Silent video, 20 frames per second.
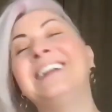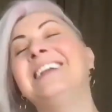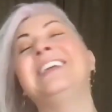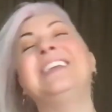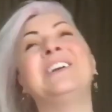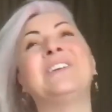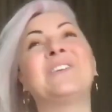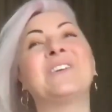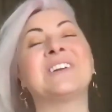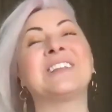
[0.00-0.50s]

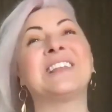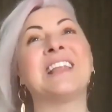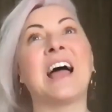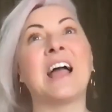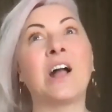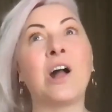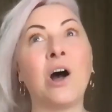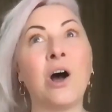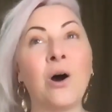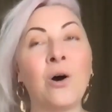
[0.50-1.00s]
You were
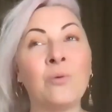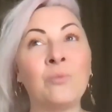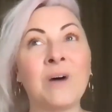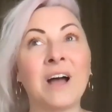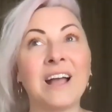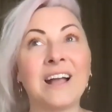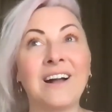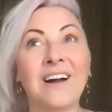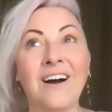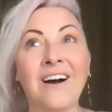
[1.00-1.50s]
like, oh
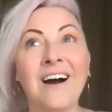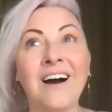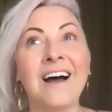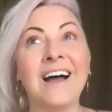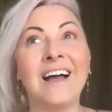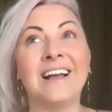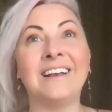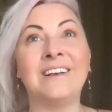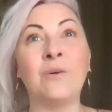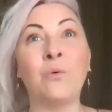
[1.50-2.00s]
my
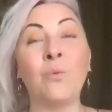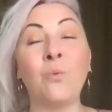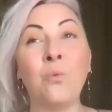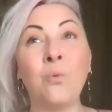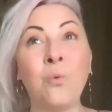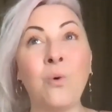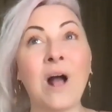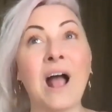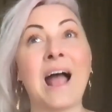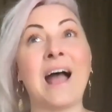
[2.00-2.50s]
God,
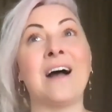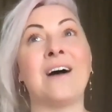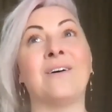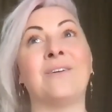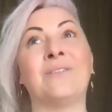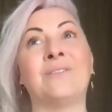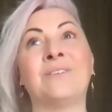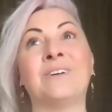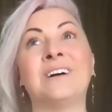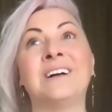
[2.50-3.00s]

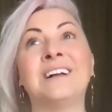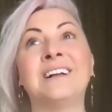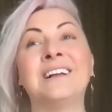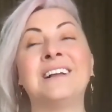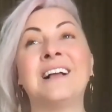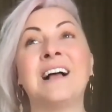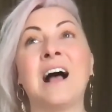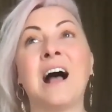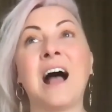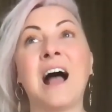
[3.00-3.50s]
wow,
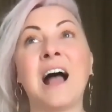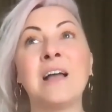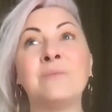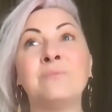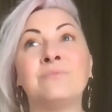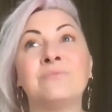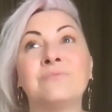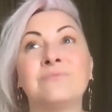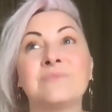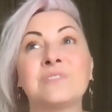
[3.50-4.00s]

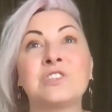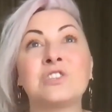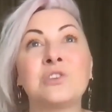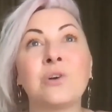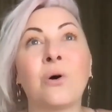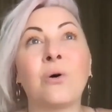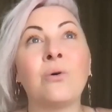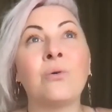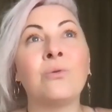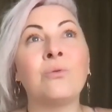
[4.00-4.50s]
I'm
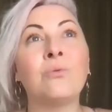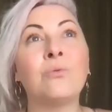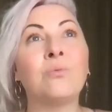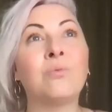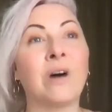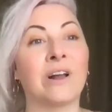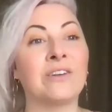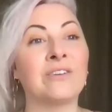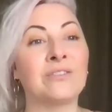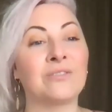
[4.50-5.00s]
so
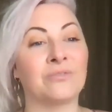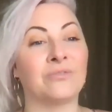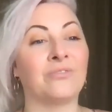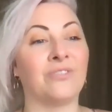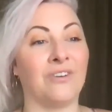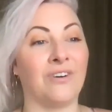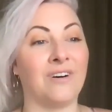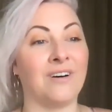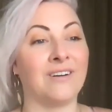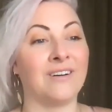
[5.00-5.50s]

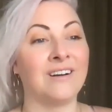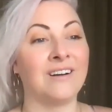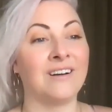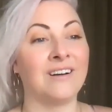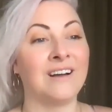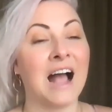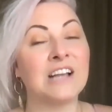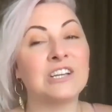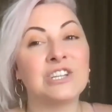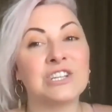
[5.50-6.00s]
wonderful.
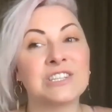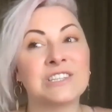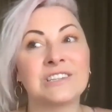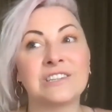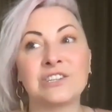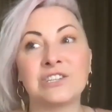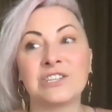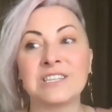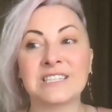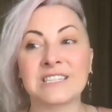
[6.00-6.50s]
I just
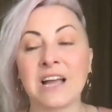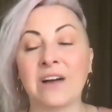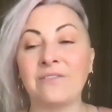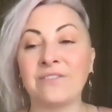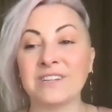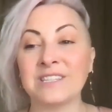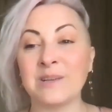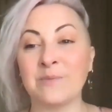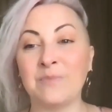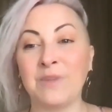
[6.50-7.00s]

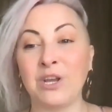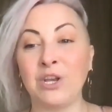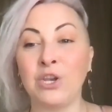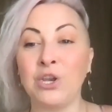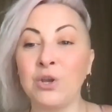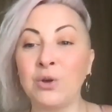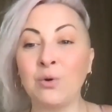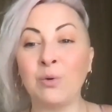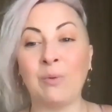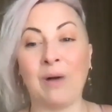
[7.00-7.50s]
discovered something
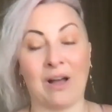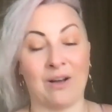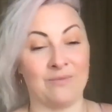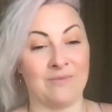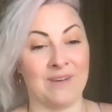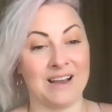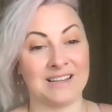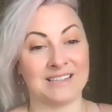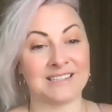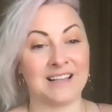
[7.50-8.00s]
new about
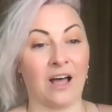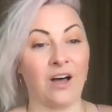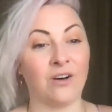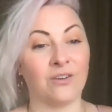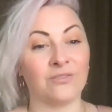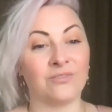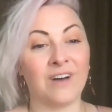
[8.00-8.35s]
myself.